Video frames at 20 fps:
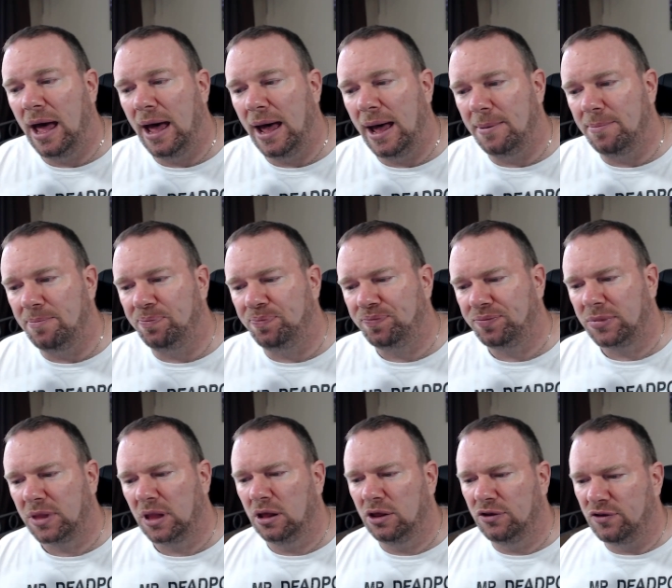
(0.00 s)

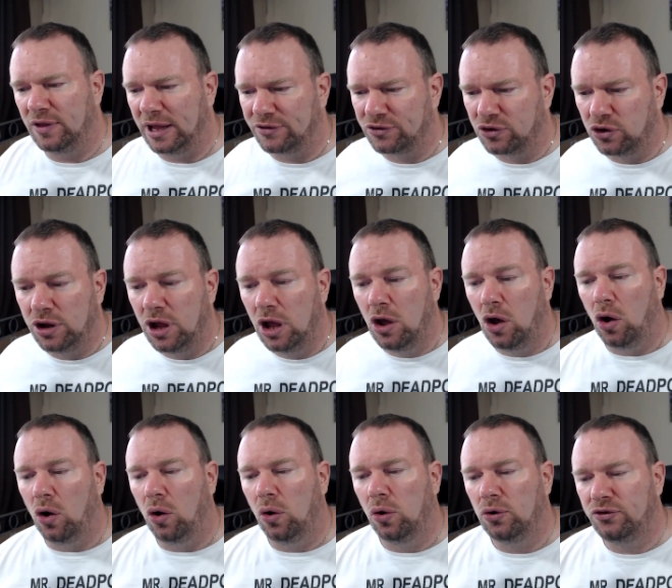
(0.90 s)
So that's good.
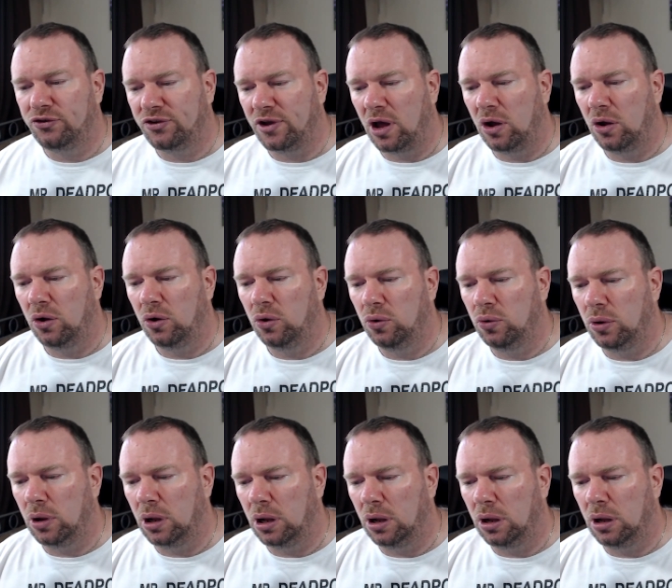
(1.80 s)

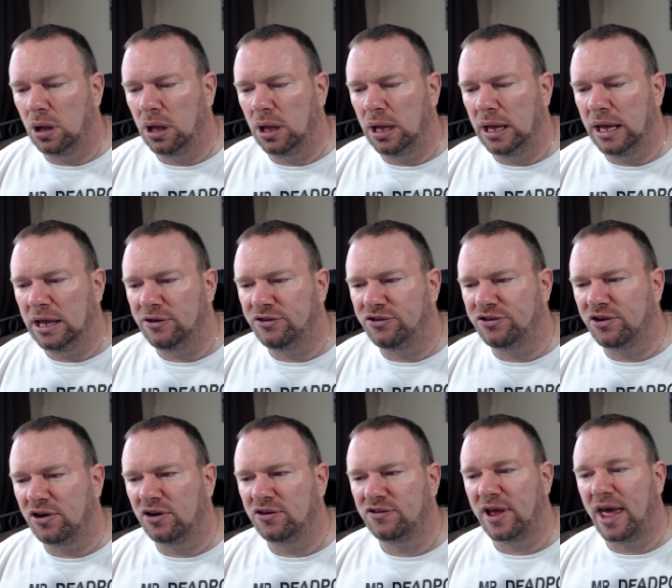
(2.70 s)
Also, it
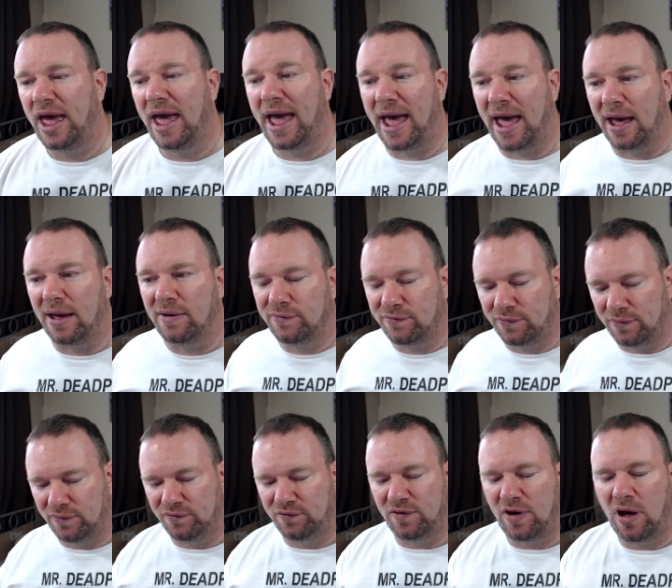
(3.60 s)
does have,
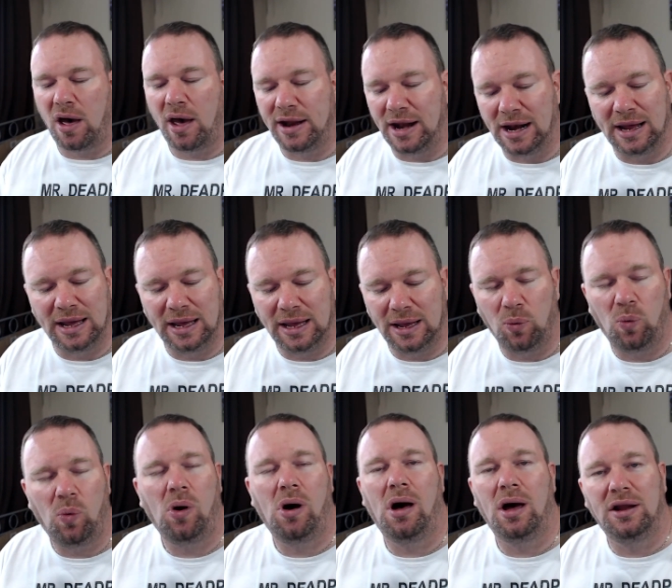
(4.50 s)
finally,
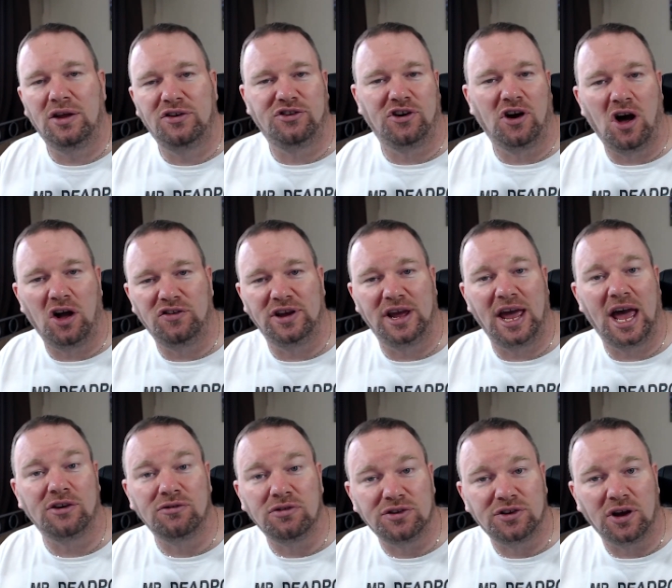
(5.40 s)
wireless charging
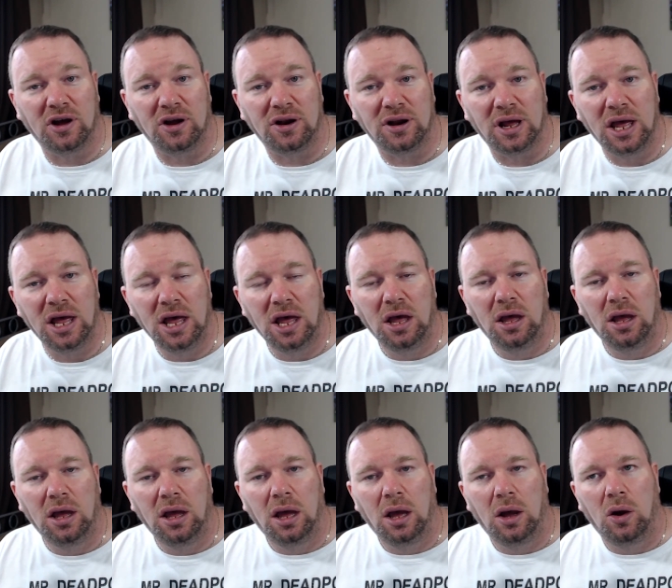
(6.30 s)
has returned,
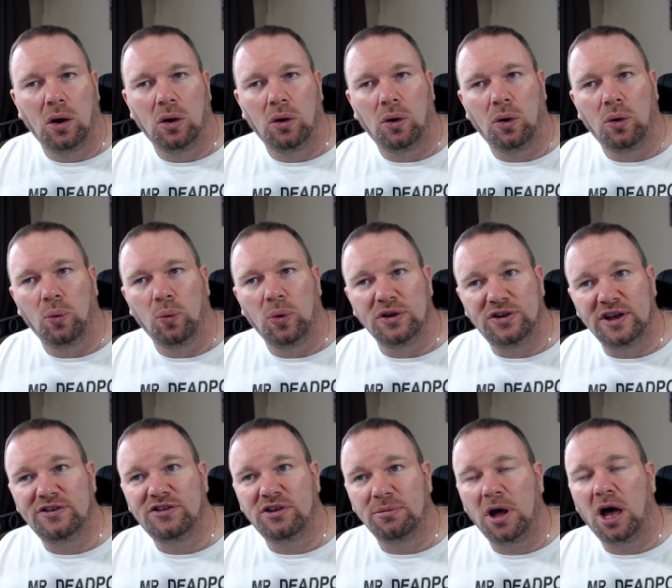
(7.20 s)

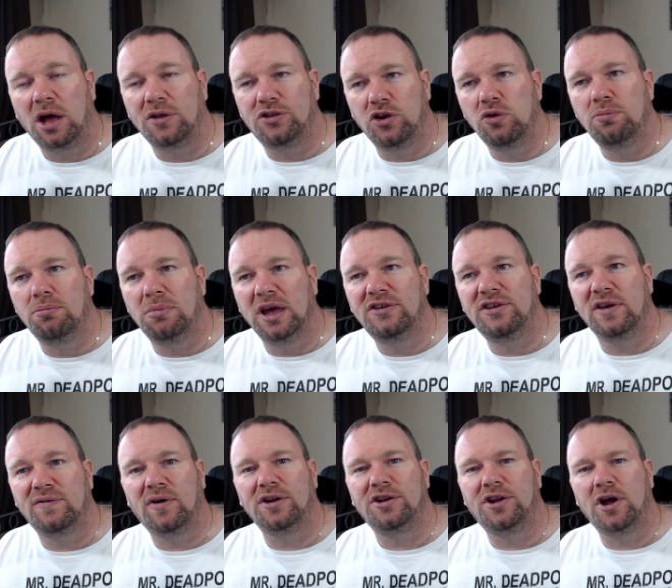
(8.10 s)
which is something I do
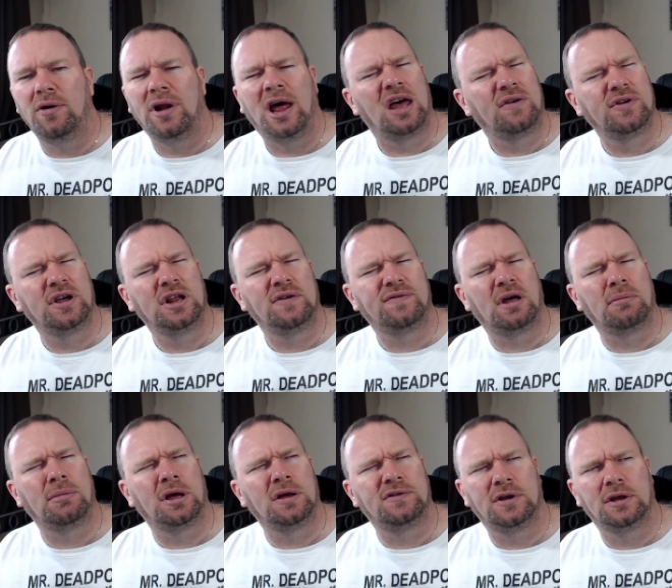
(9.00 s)
miss if I don't have it, if
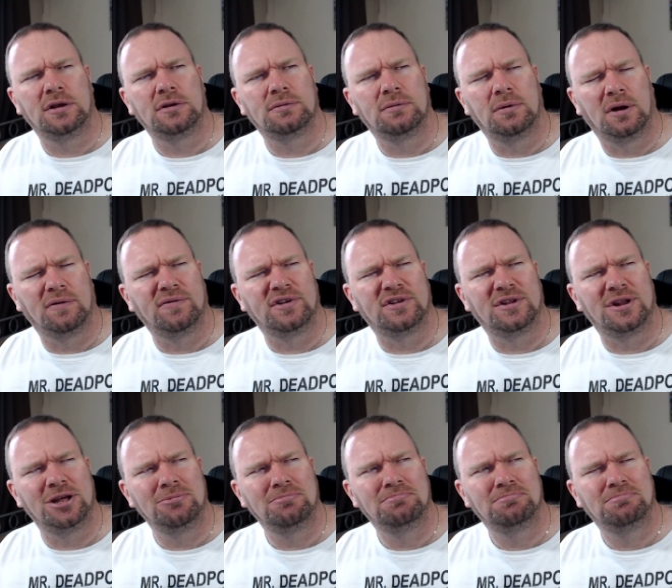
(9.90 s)
that makes sense. Well,
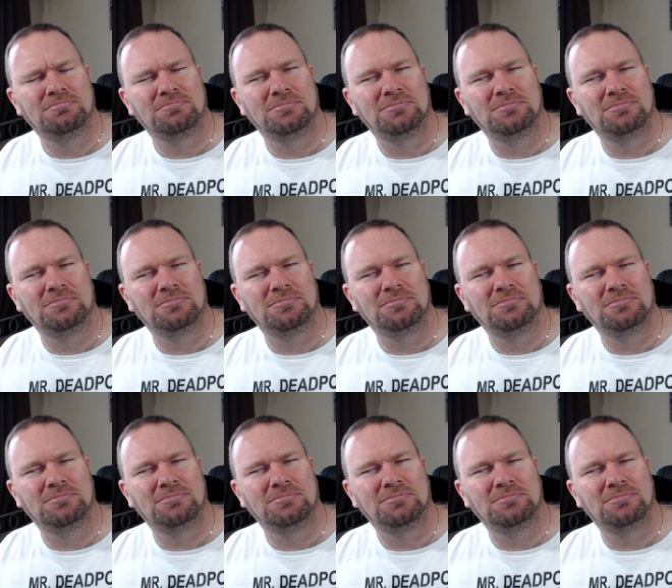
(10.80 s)
obviously,